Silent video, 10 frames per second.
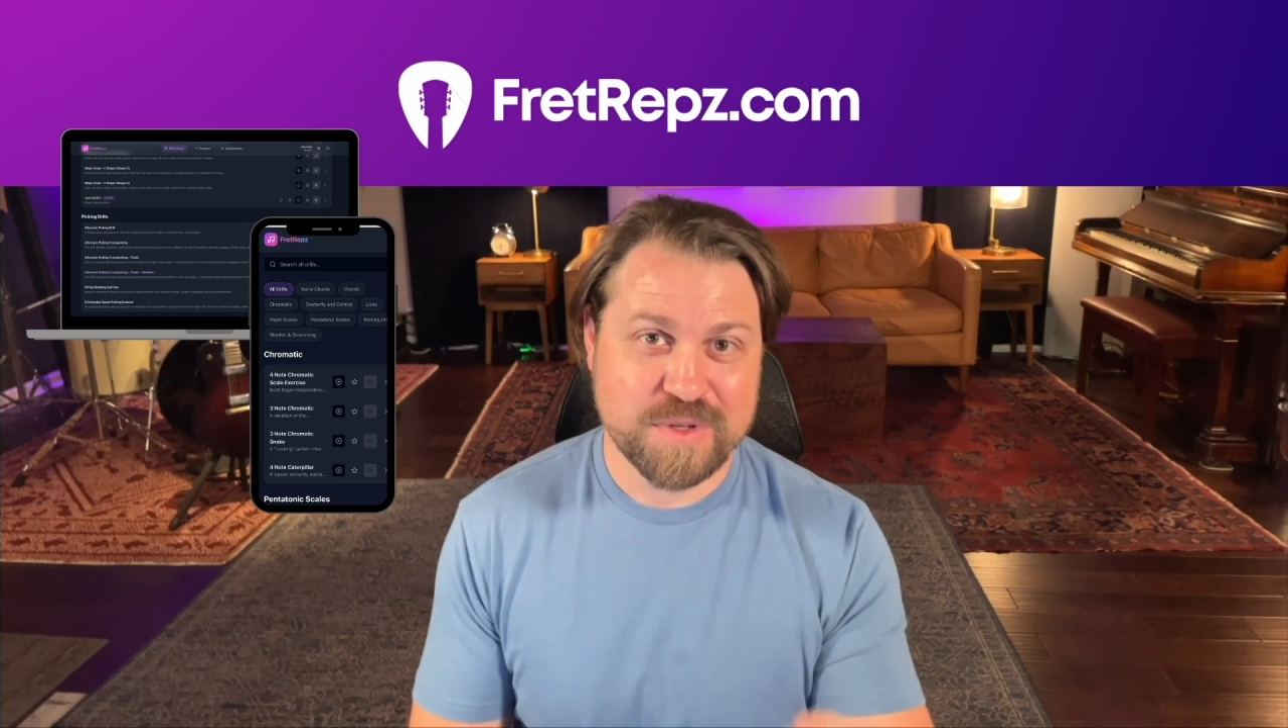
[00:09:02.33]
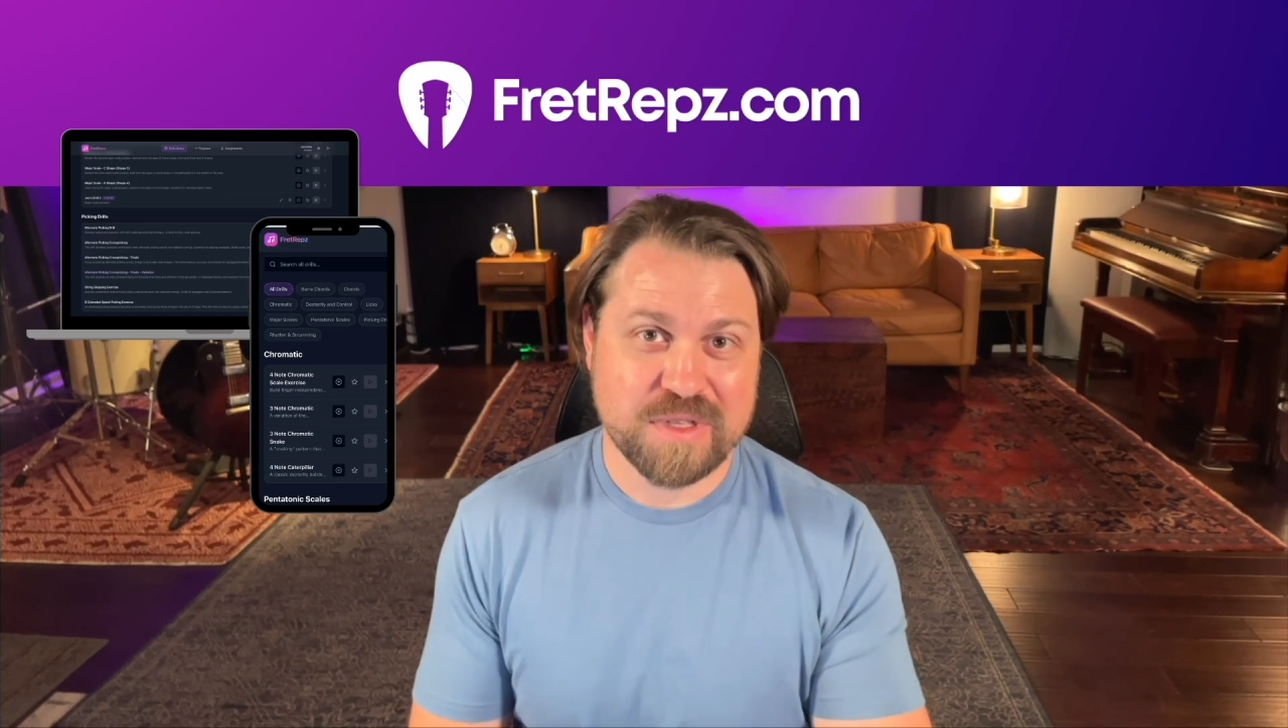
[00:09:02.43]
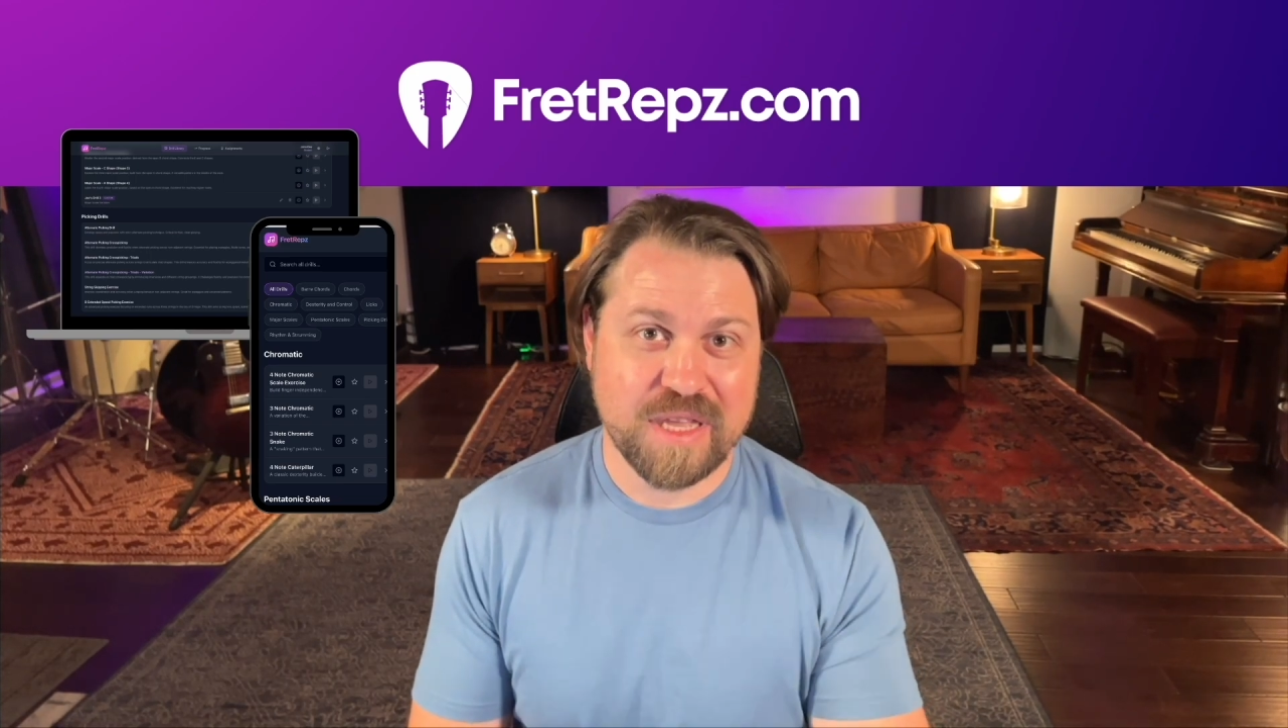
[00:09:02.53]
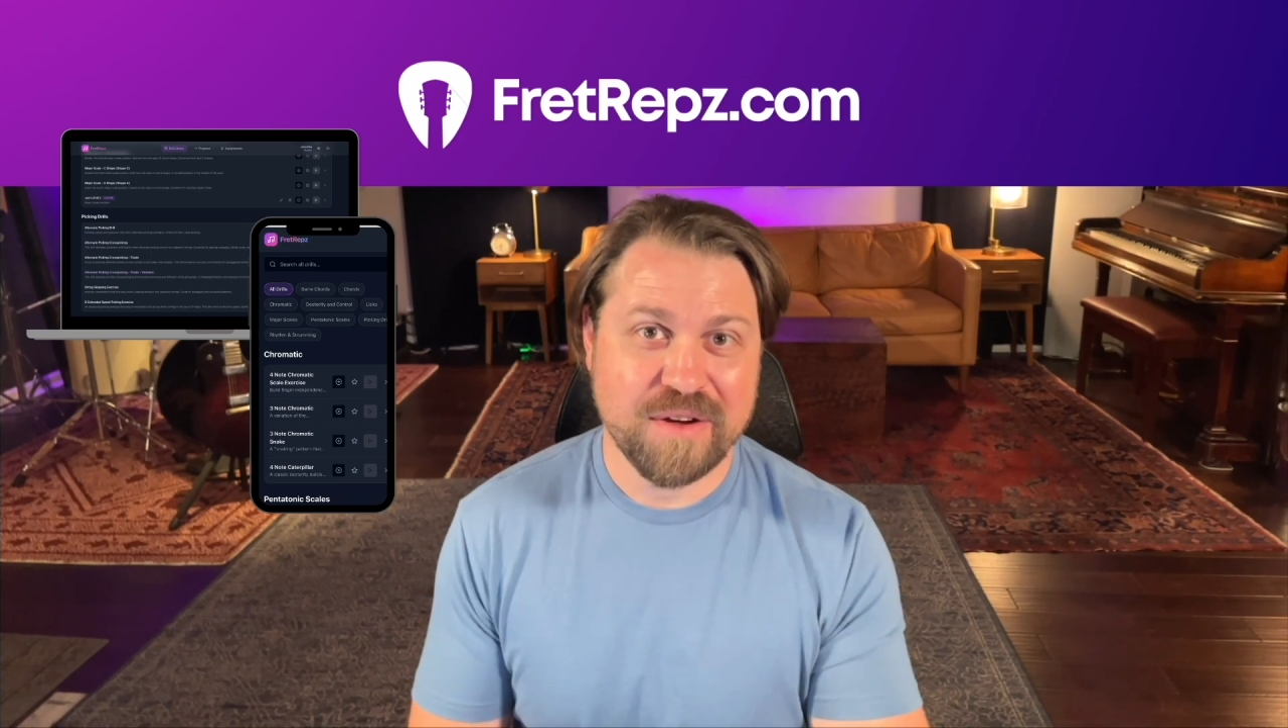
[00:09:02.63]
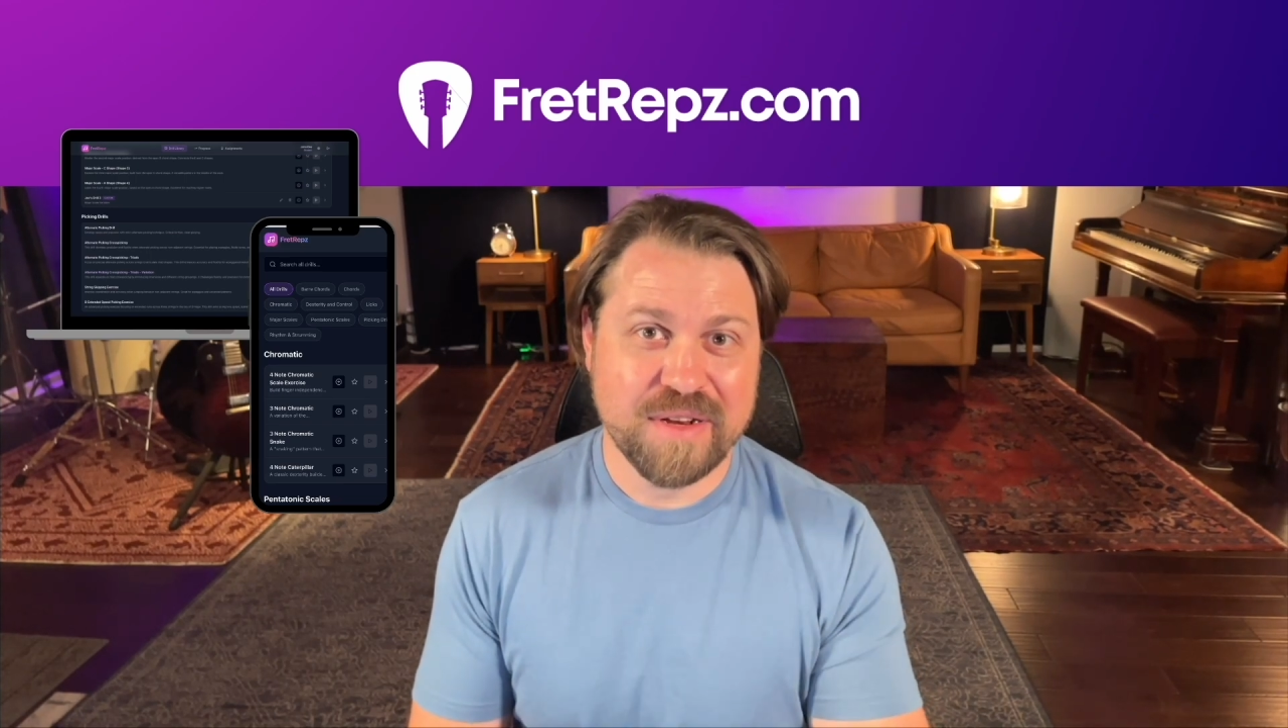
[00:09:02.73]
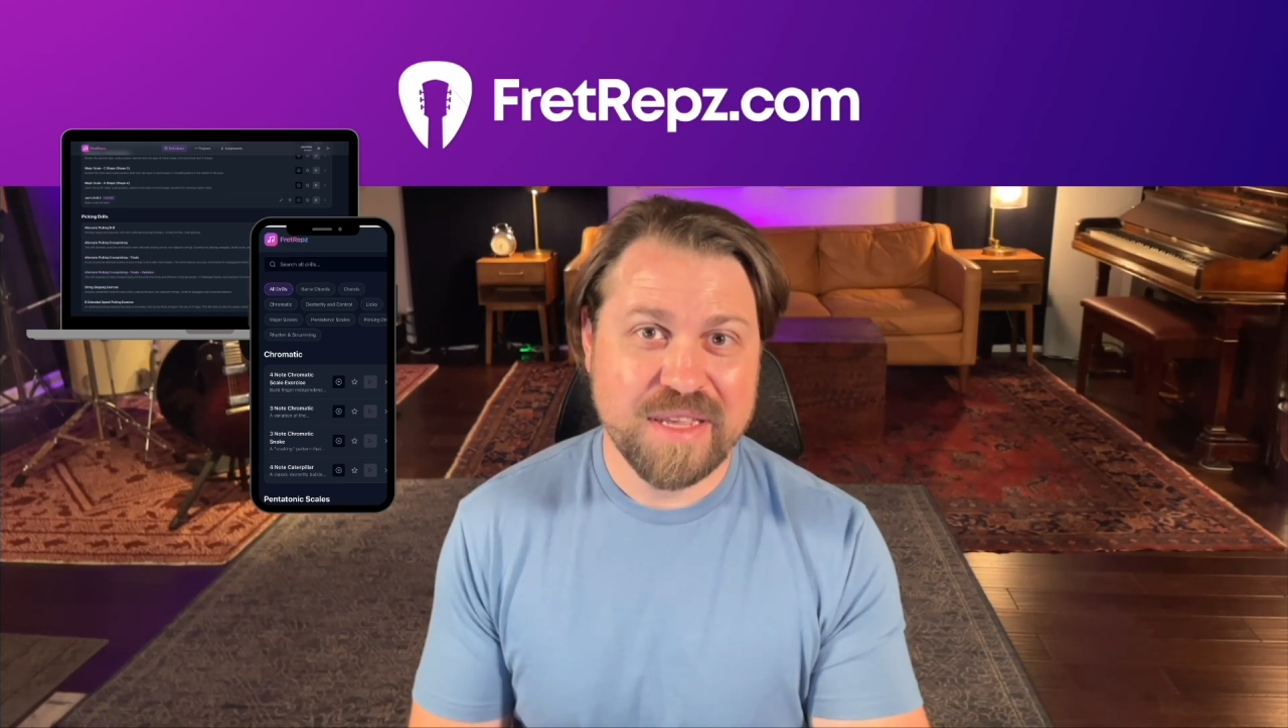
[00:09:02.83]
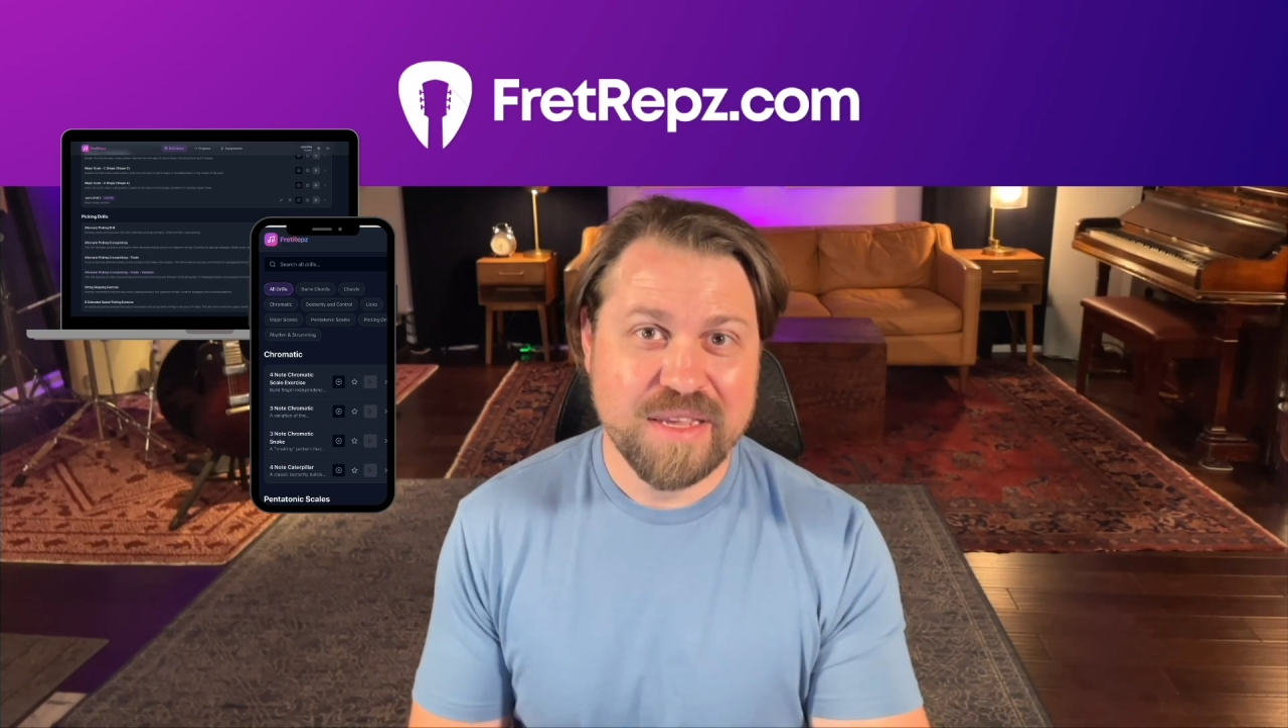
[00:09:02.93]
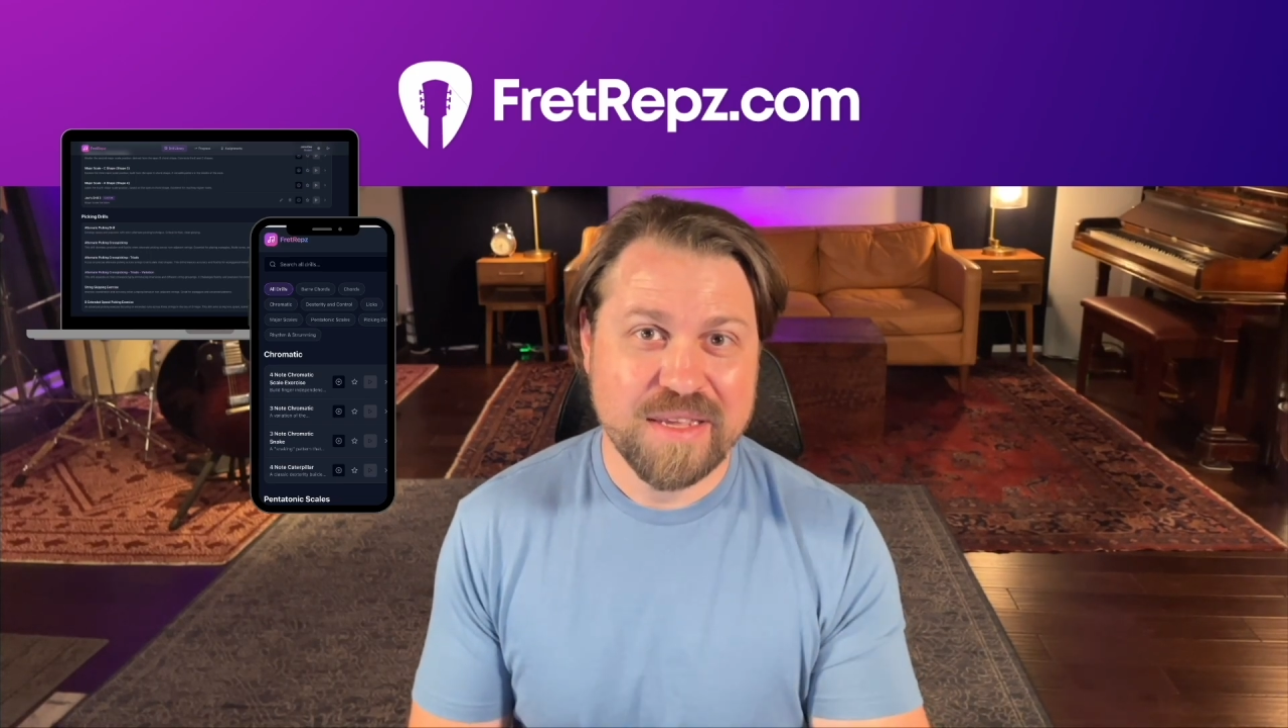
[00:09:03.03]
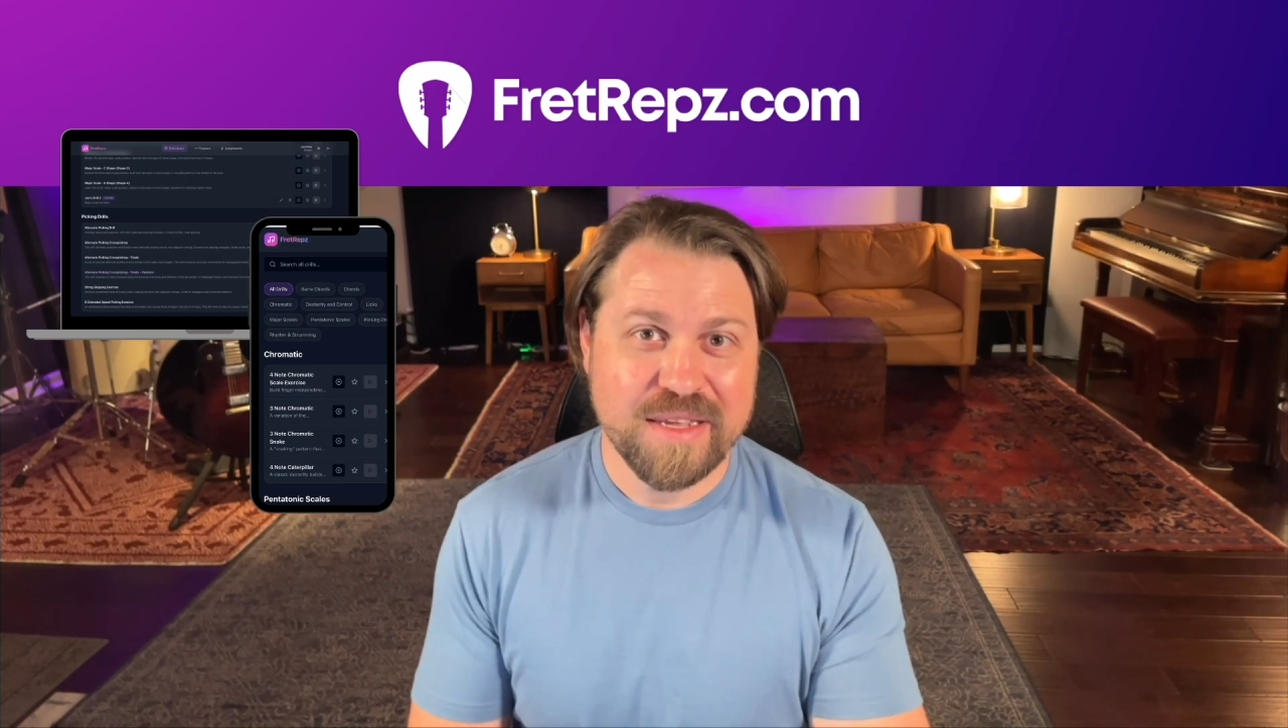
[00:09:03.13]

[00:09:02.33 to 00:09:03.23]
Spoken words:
clarity,